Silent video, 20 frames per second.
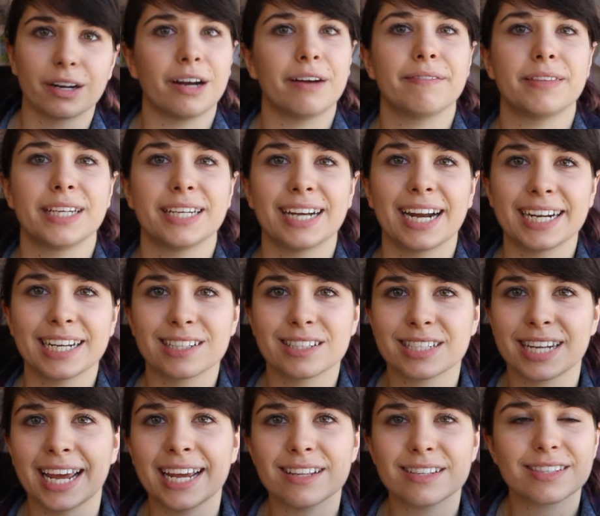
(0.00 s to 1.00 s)
of the United
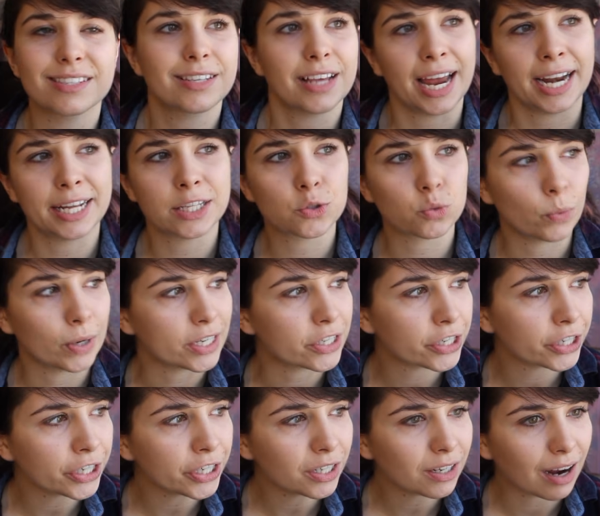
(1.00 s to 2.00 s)
States, and it's
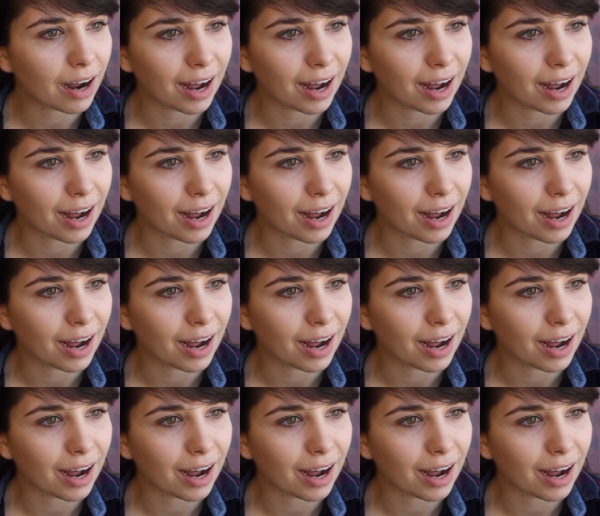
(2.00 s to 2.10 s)
winter,